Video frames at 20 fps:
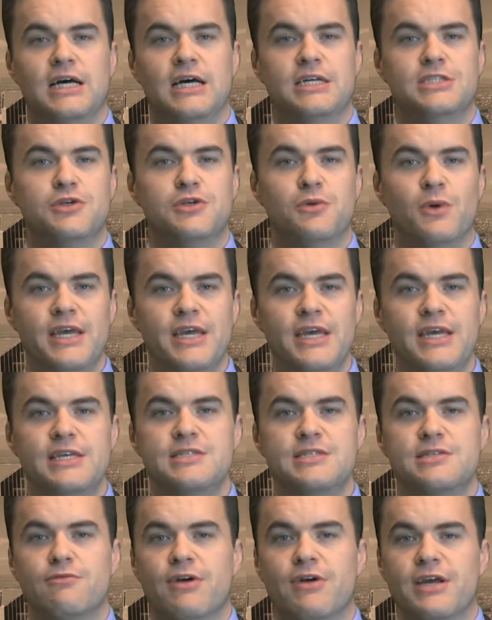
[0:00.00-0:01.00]
to
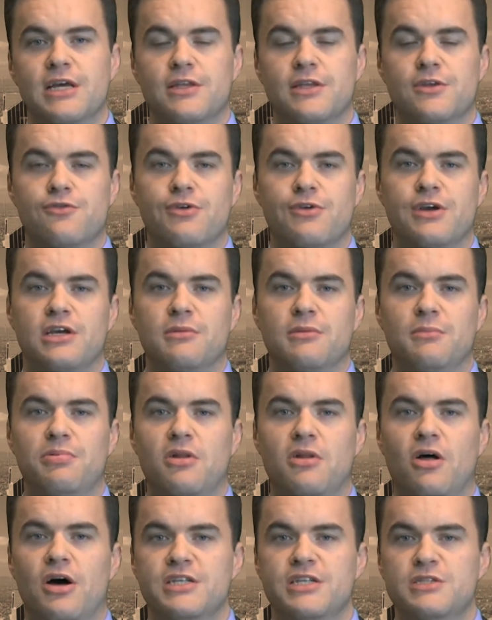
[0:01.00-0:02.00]
ease the regulatory and
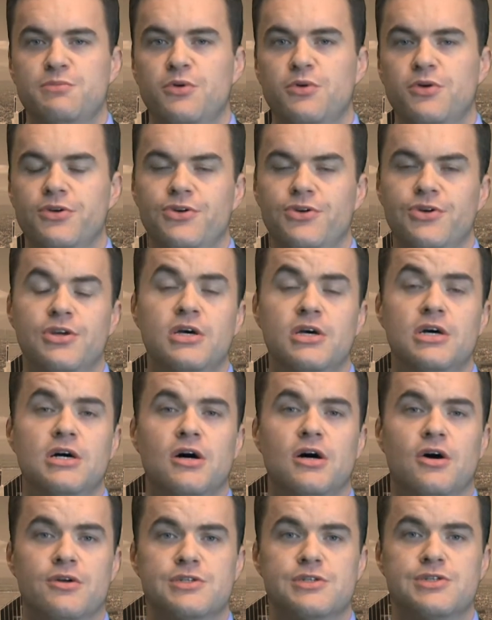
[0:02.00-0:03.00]
compliance burden
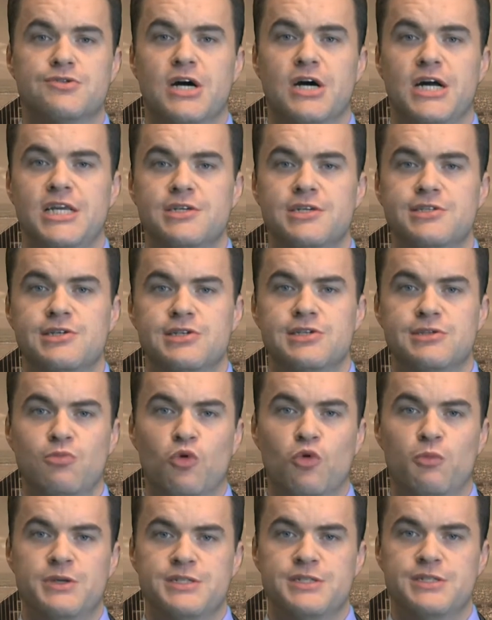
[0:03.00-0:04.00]
on Australia's
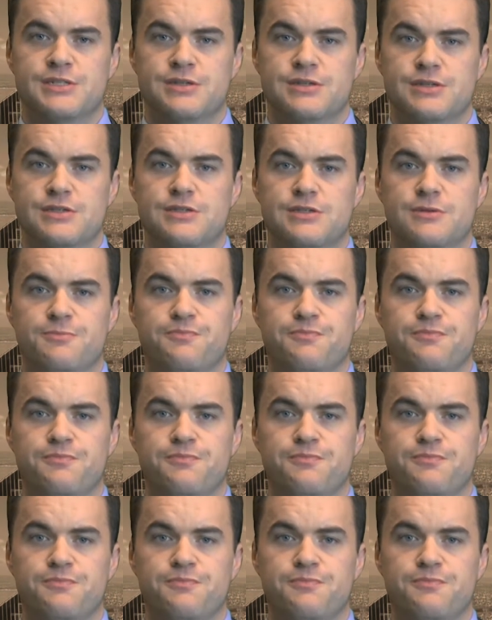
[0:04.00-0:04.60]
small businesses.